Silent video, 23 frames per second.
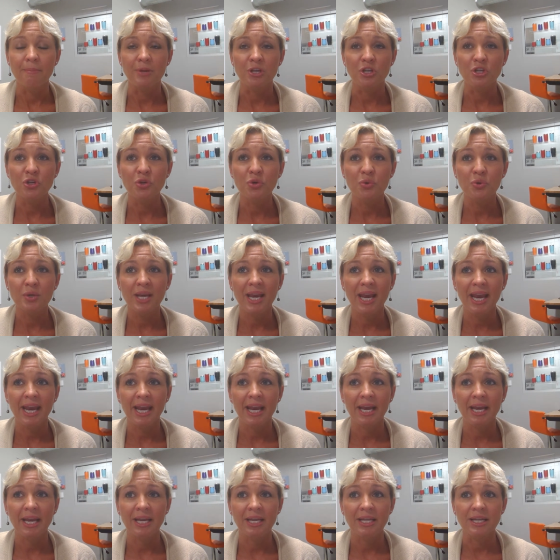You
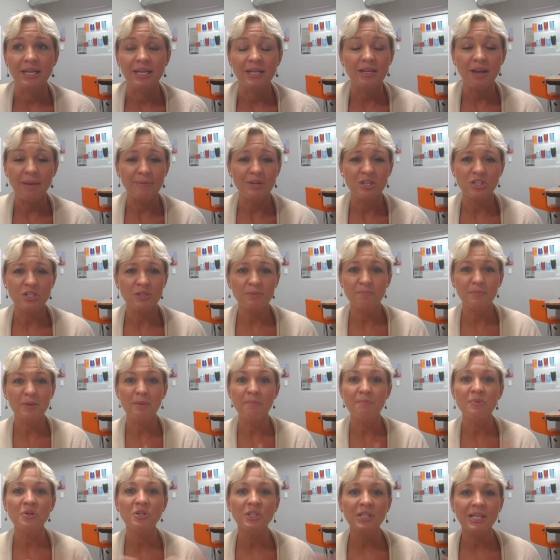can, just
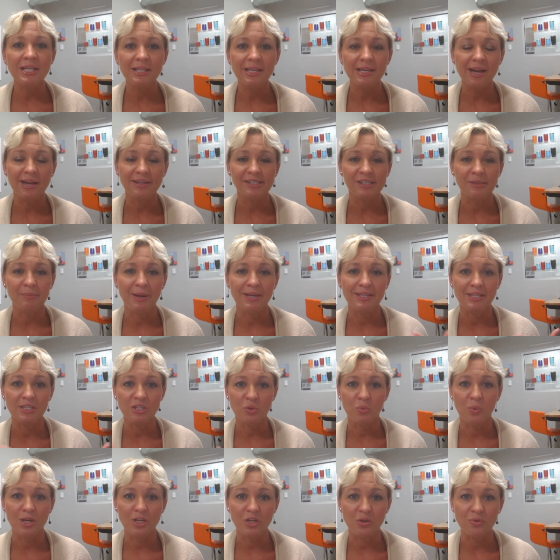completely customize it
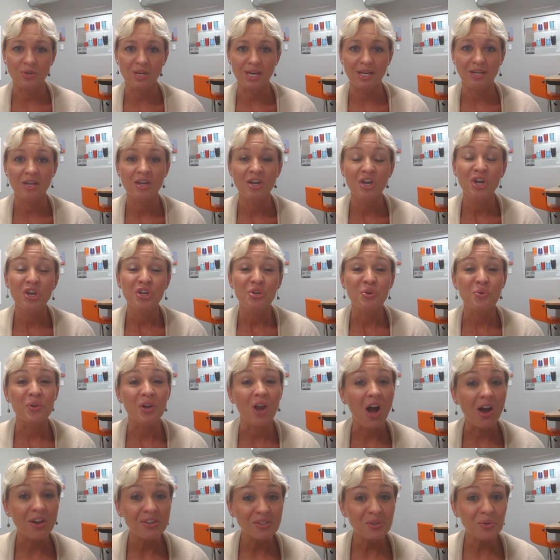to what you need. You can
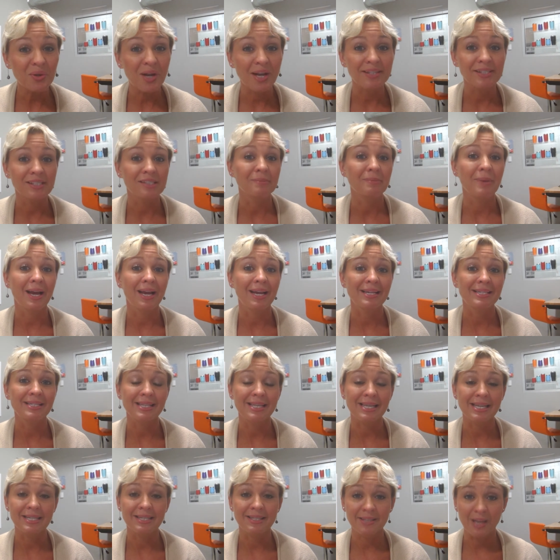also customize
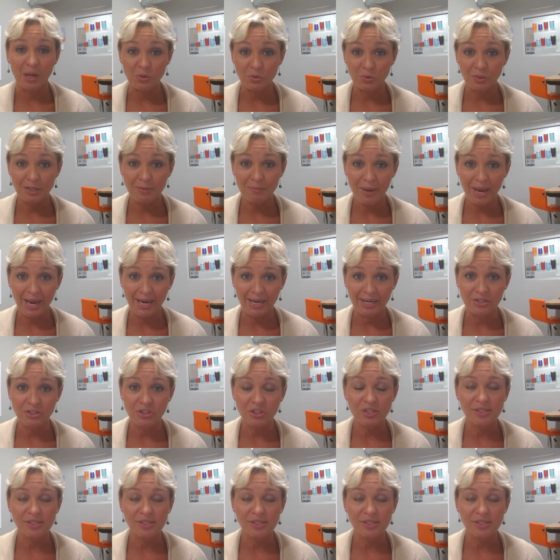the scheduling page.